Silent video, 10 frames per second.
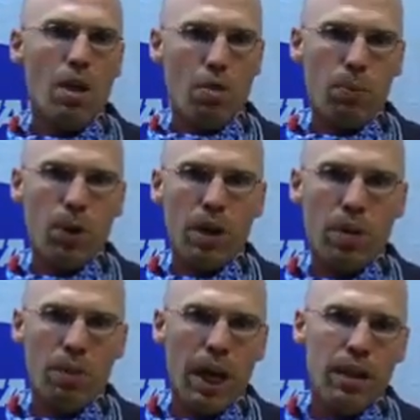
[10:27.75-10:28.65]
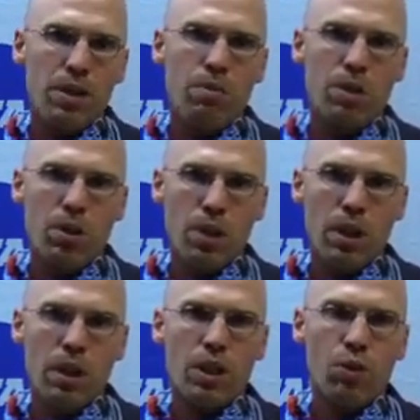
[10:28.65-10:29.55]
we're putting a box in
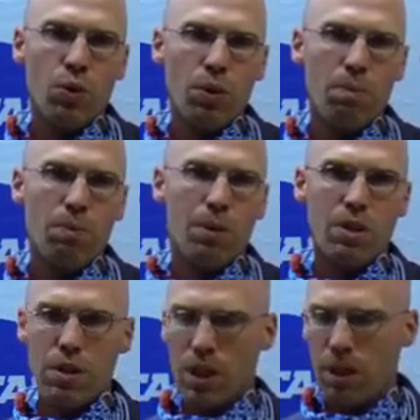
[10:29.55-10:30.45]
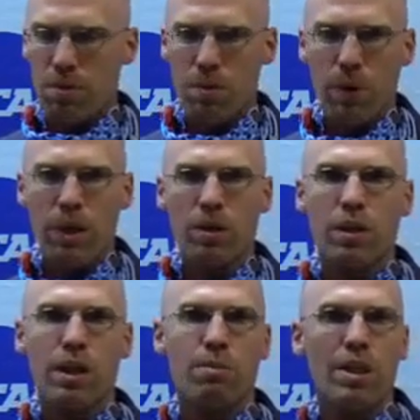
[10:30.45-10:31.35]
between each group just to help spread
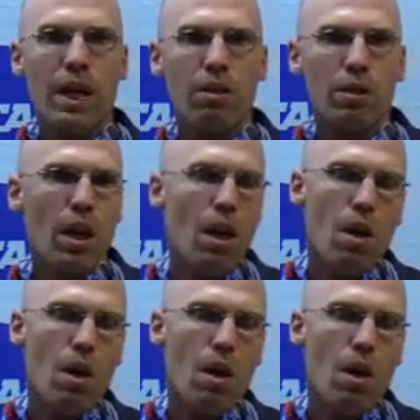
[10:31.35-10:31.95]
teams out.